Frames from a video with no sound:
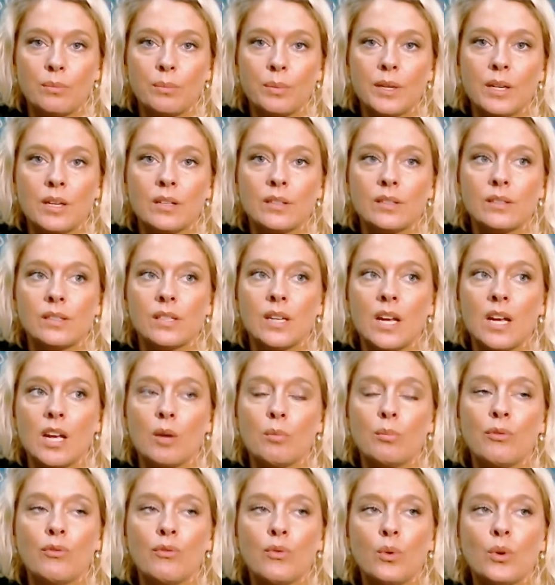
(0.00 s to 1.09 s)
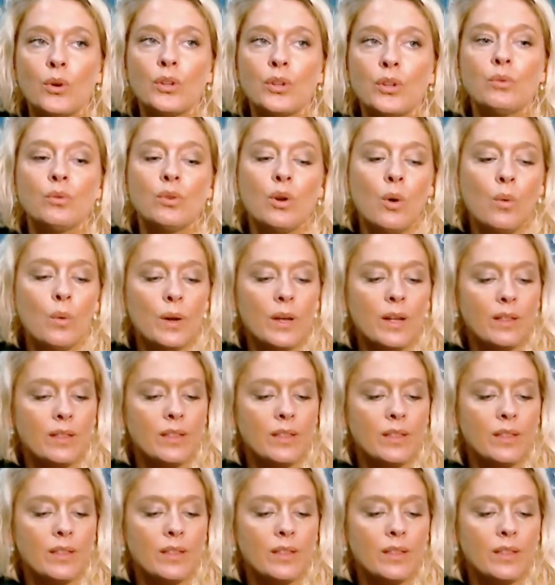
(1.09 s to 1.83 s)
because before you know it,